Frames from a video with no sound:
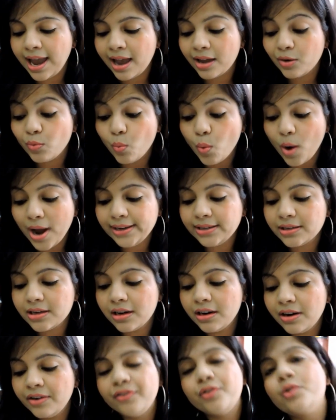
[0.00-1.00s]
and white
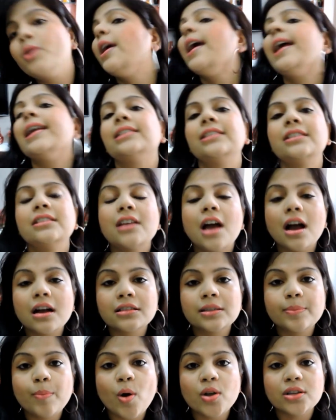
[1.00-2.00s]
color for anti-dark
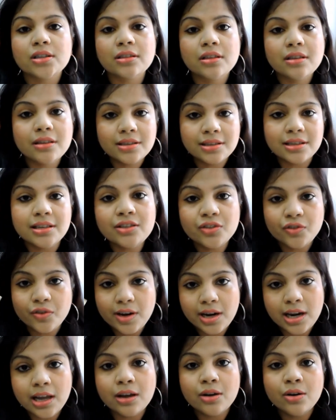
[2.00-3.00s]
spots this is
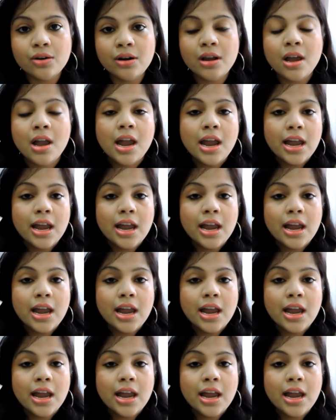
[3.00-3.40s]
really good